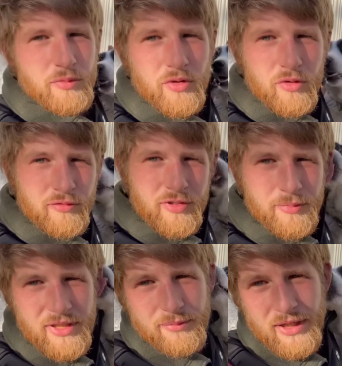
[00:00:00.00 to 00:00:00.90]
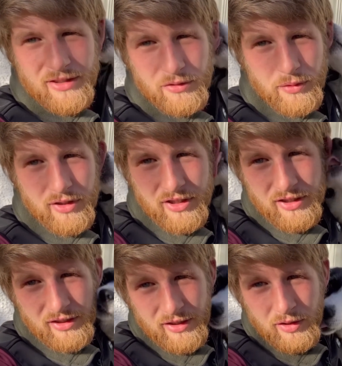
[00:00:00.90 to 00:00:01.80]
will hopefully be back to work
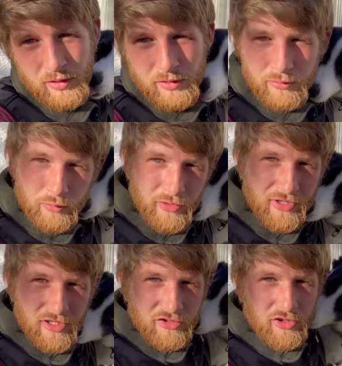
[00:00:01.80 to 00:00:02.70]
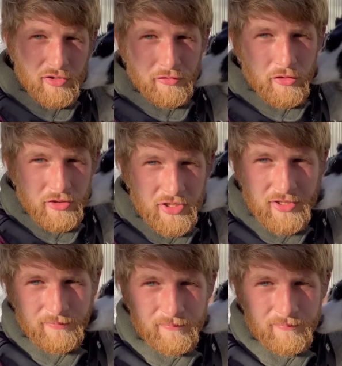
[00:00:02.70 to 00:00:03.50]
within a sort of fortnight.